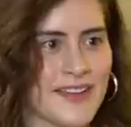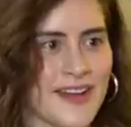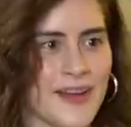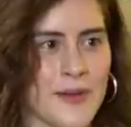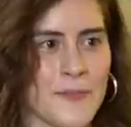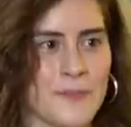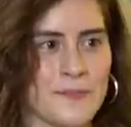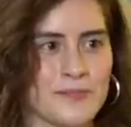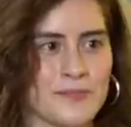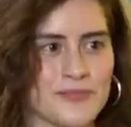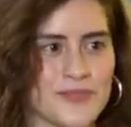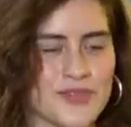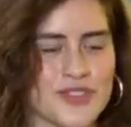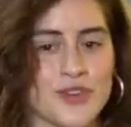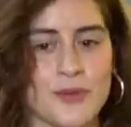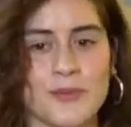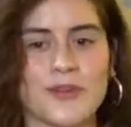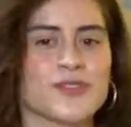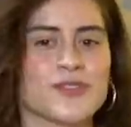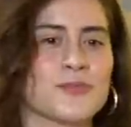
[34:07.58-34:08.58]
Um, so
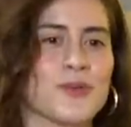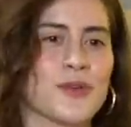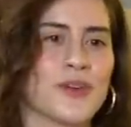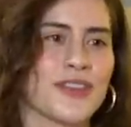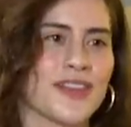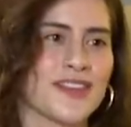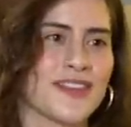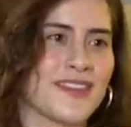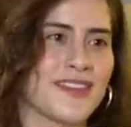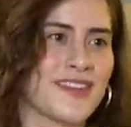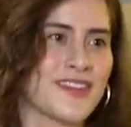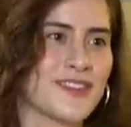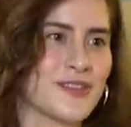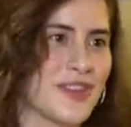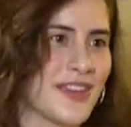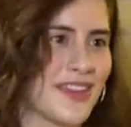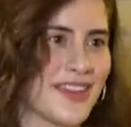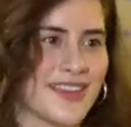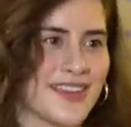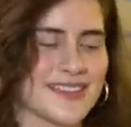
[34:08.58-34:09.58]
much more than
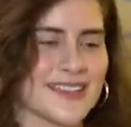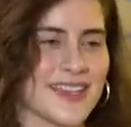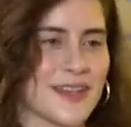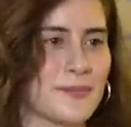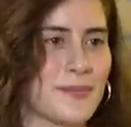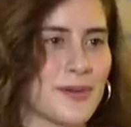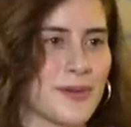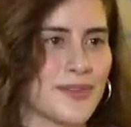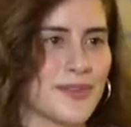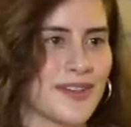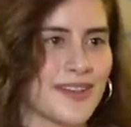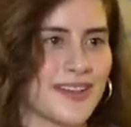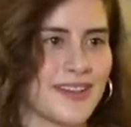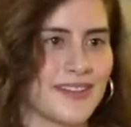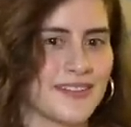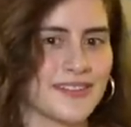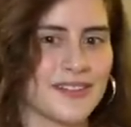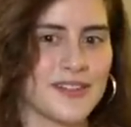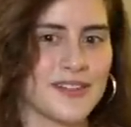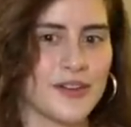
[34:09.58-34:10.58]
doing things like
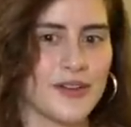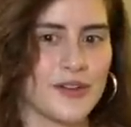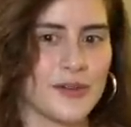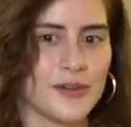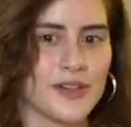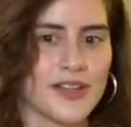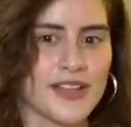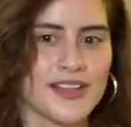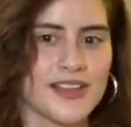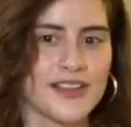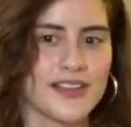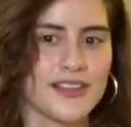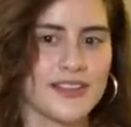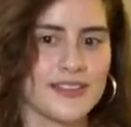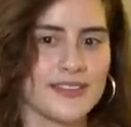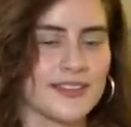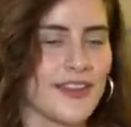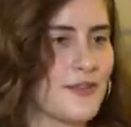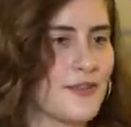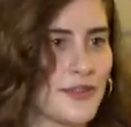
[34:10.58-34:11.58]
building, you know,
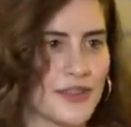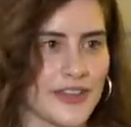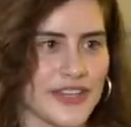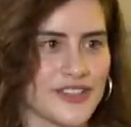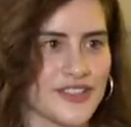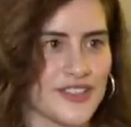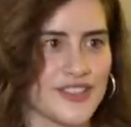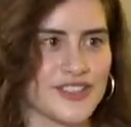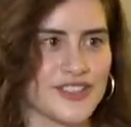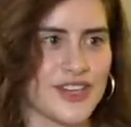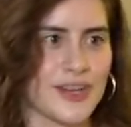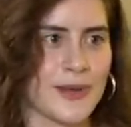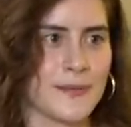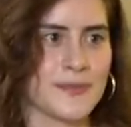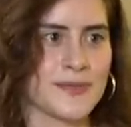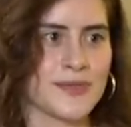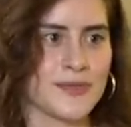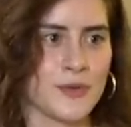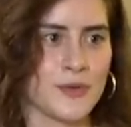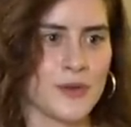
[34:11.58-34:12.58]
love
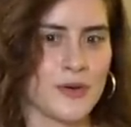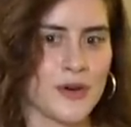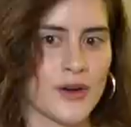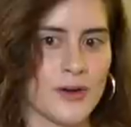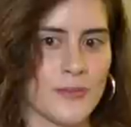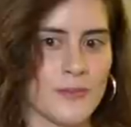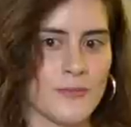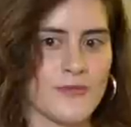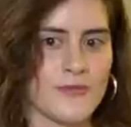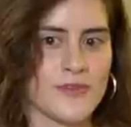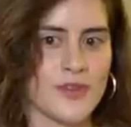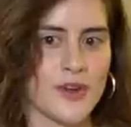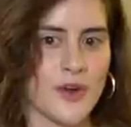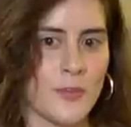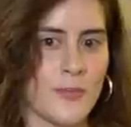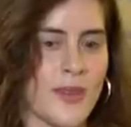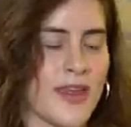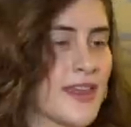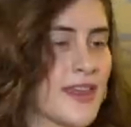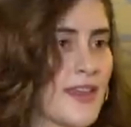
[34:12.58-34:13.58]
relationships or, mm. you know,
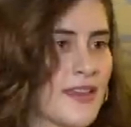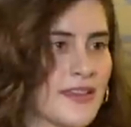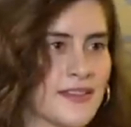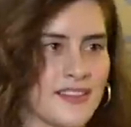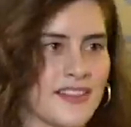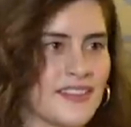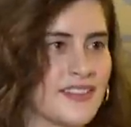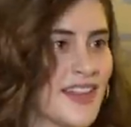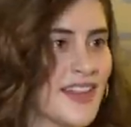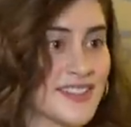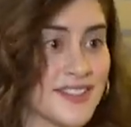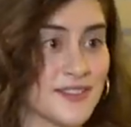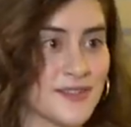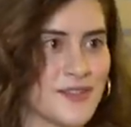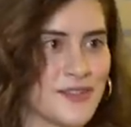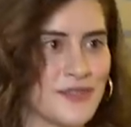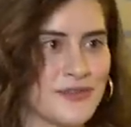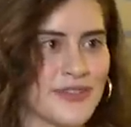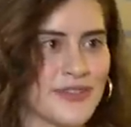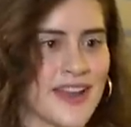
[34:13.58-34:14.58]
making lots of
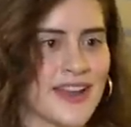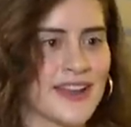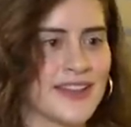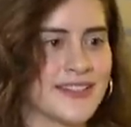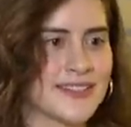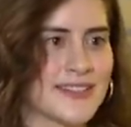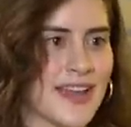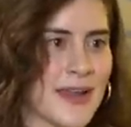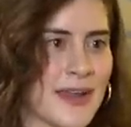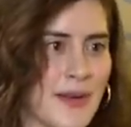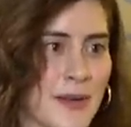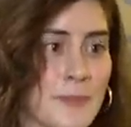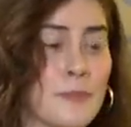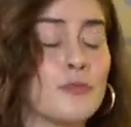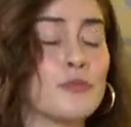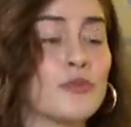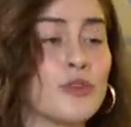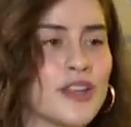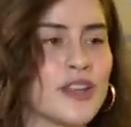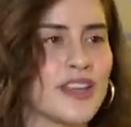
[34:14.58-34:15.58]
new friends. I, I'm
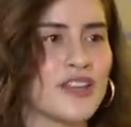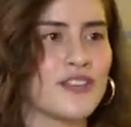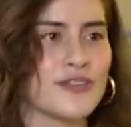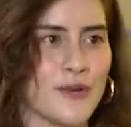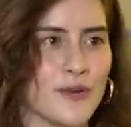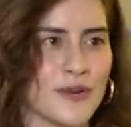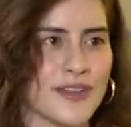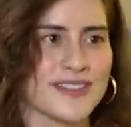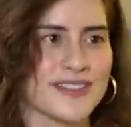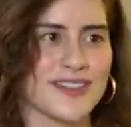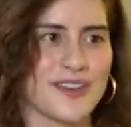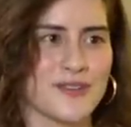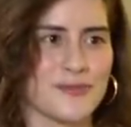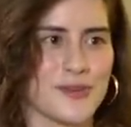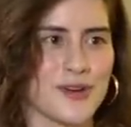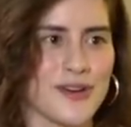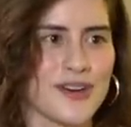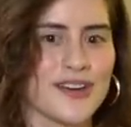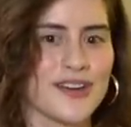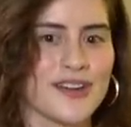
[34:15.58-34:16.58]
really focused on
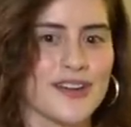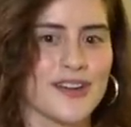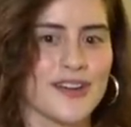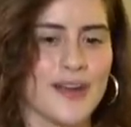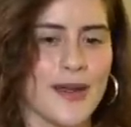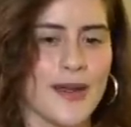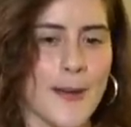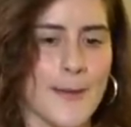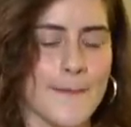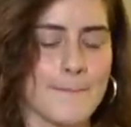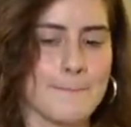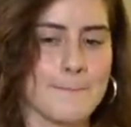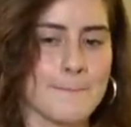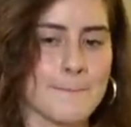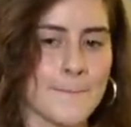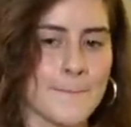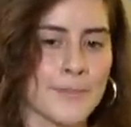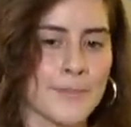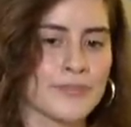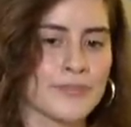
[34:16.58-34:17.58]
work. Um,
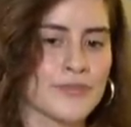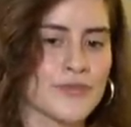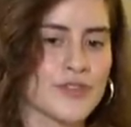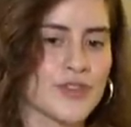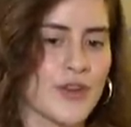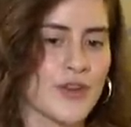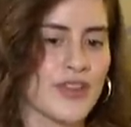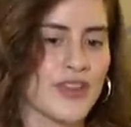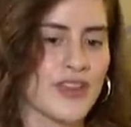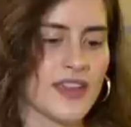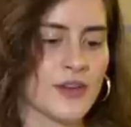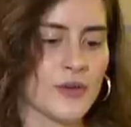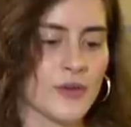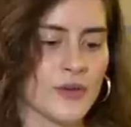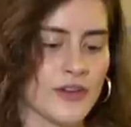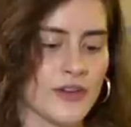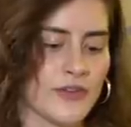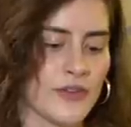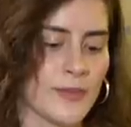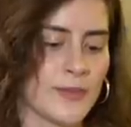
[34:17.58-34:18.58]
so I think in
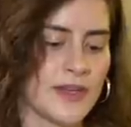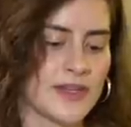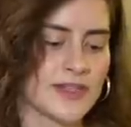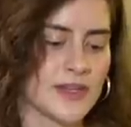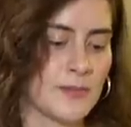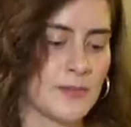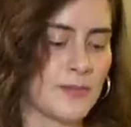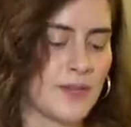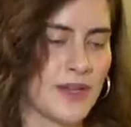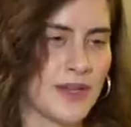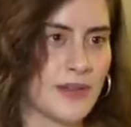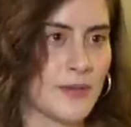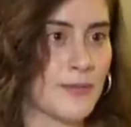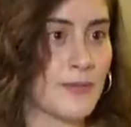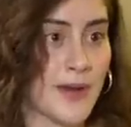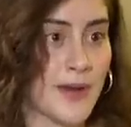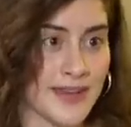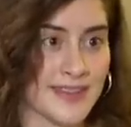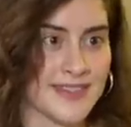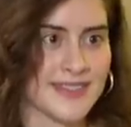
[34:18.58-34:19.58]
order for me to be the
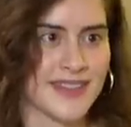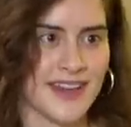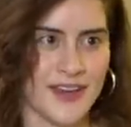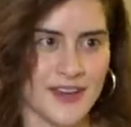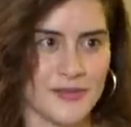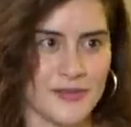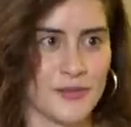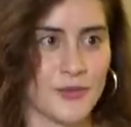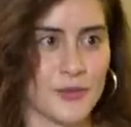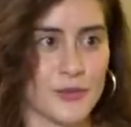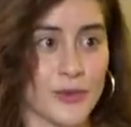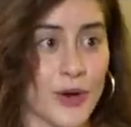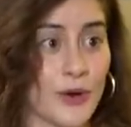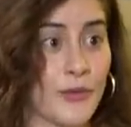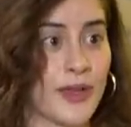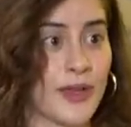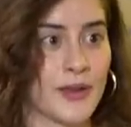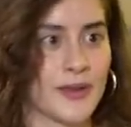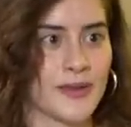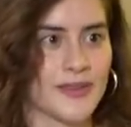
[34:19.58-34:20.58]
best at
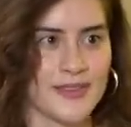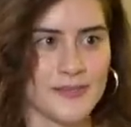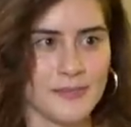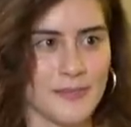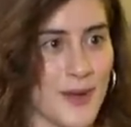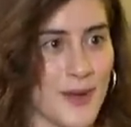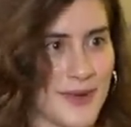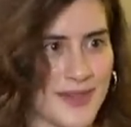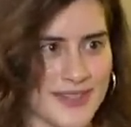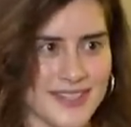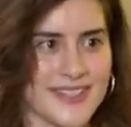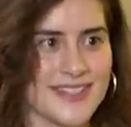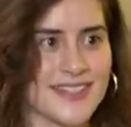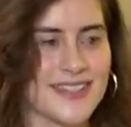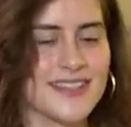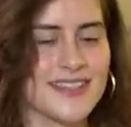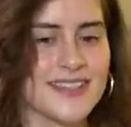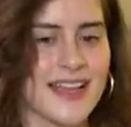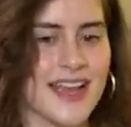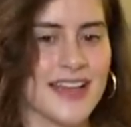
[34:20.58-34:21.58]
growing my
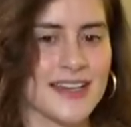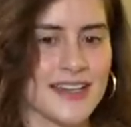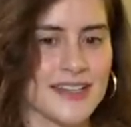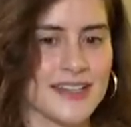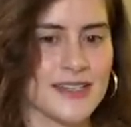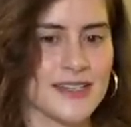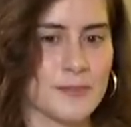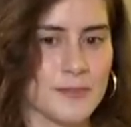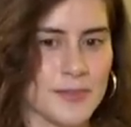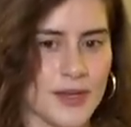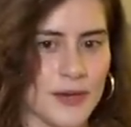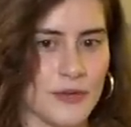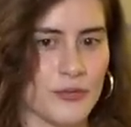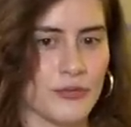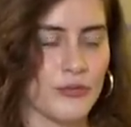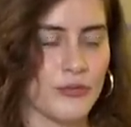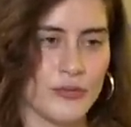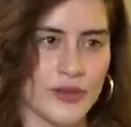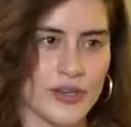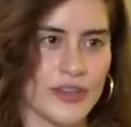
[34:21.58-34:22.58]
businesses, I need to be
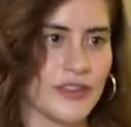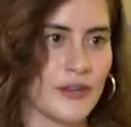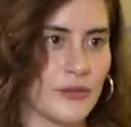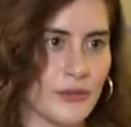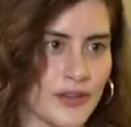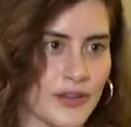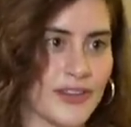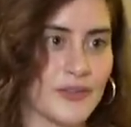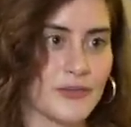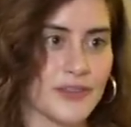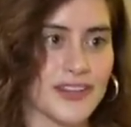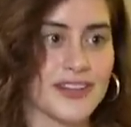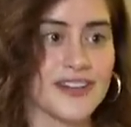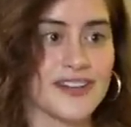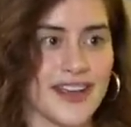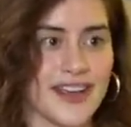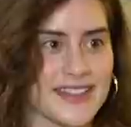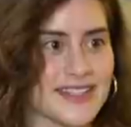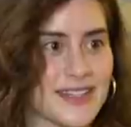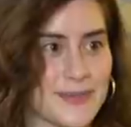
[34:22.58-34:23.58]
really, really, really
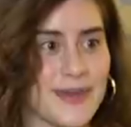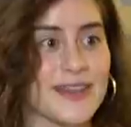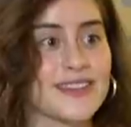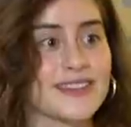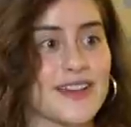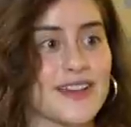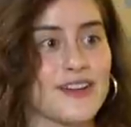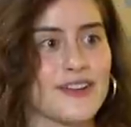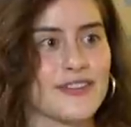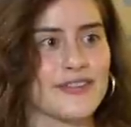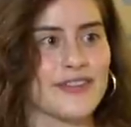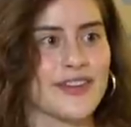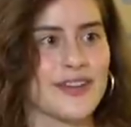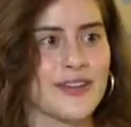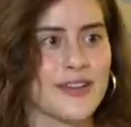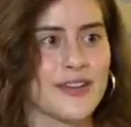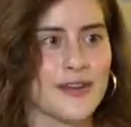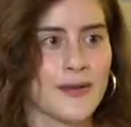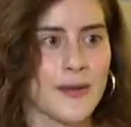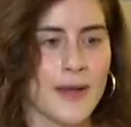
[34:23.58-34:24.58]
nice to myself.
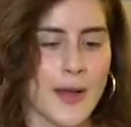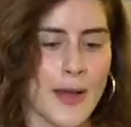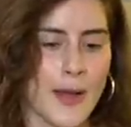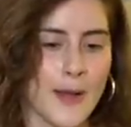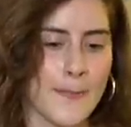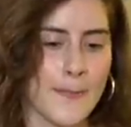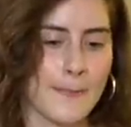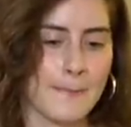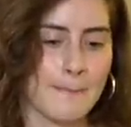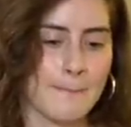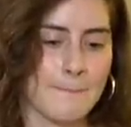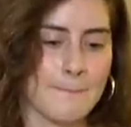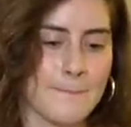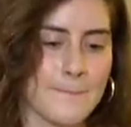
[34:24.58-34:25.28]
Mm. Um,